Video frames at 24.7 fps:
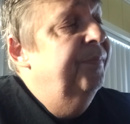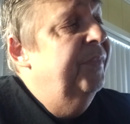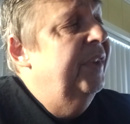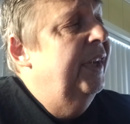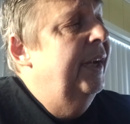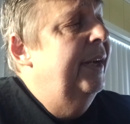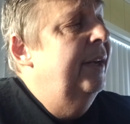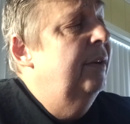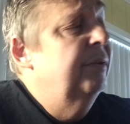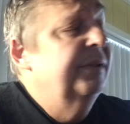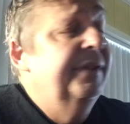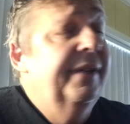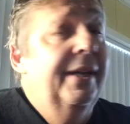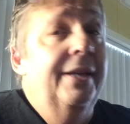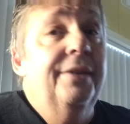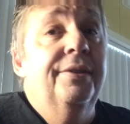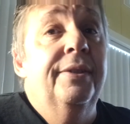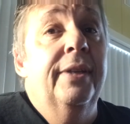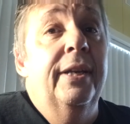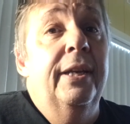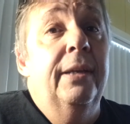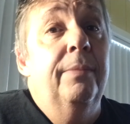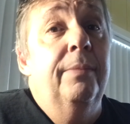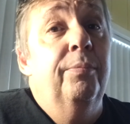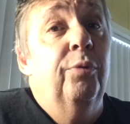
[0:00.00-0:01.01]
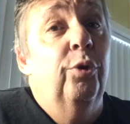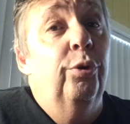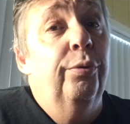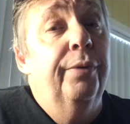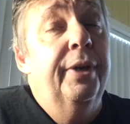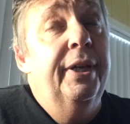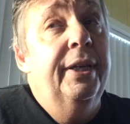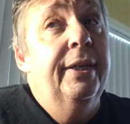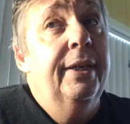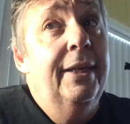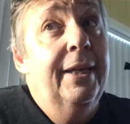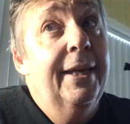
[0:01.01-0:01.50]
I don't taste any
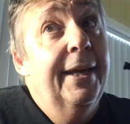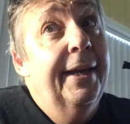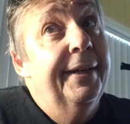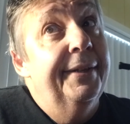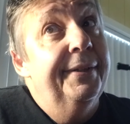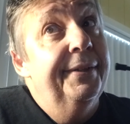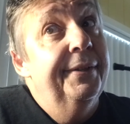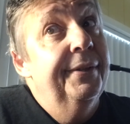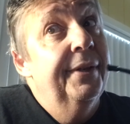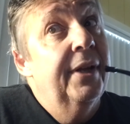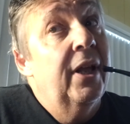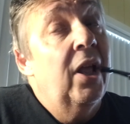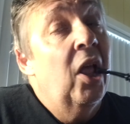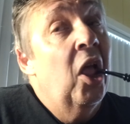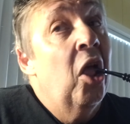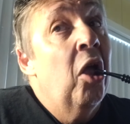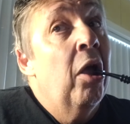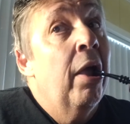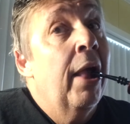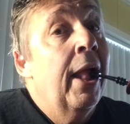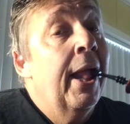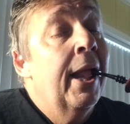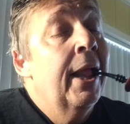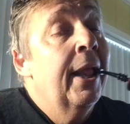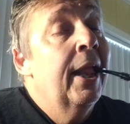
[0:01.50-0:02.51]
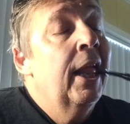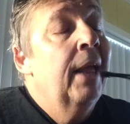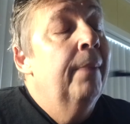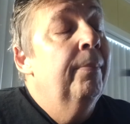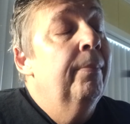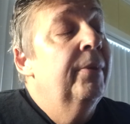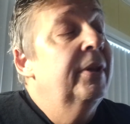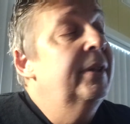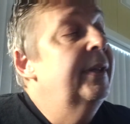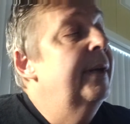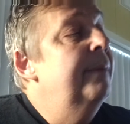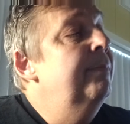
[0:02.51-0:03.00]
perique yet,
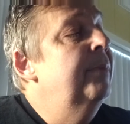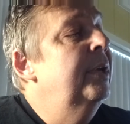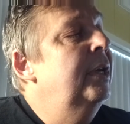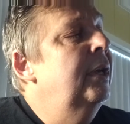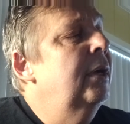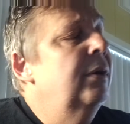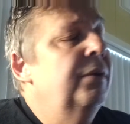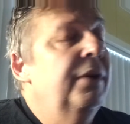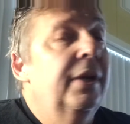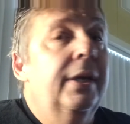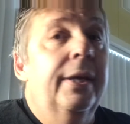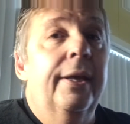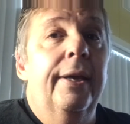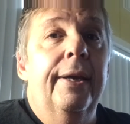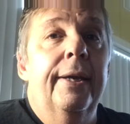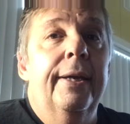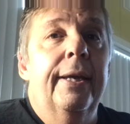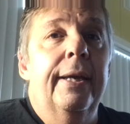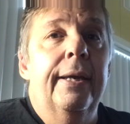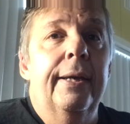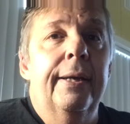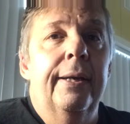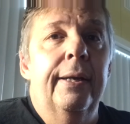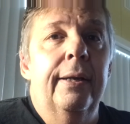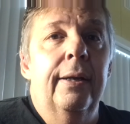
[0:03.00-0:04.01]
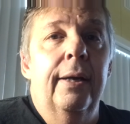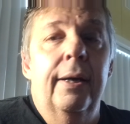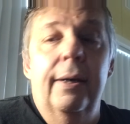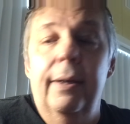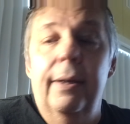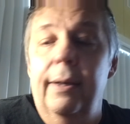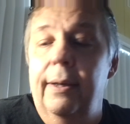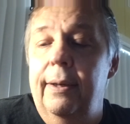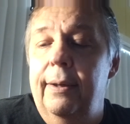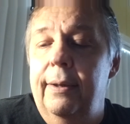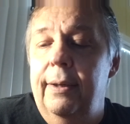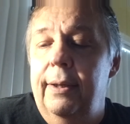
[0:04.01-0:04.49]
but they've been known to kick in
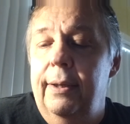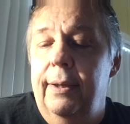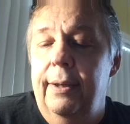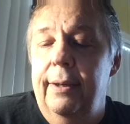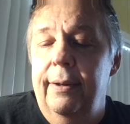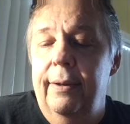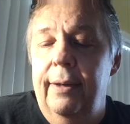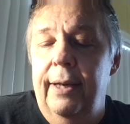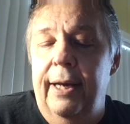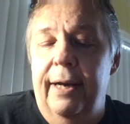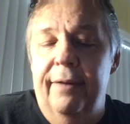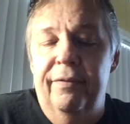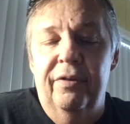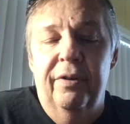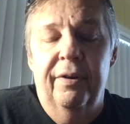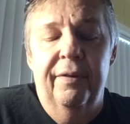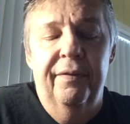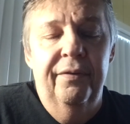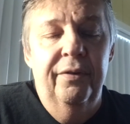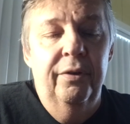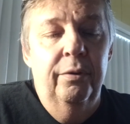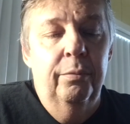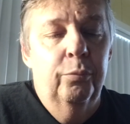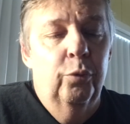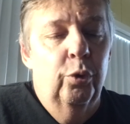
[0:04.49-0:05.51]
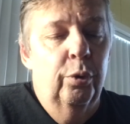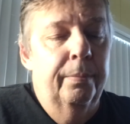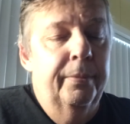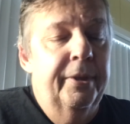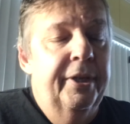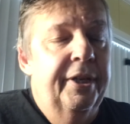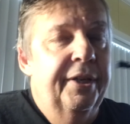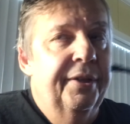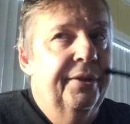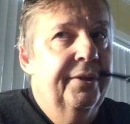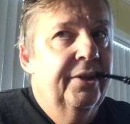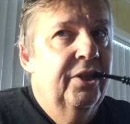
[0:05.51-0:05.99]
after a few more
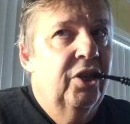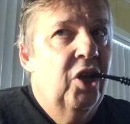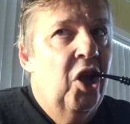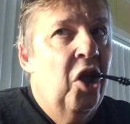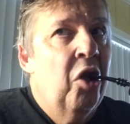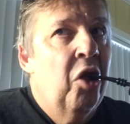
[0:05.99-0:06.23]
minutes.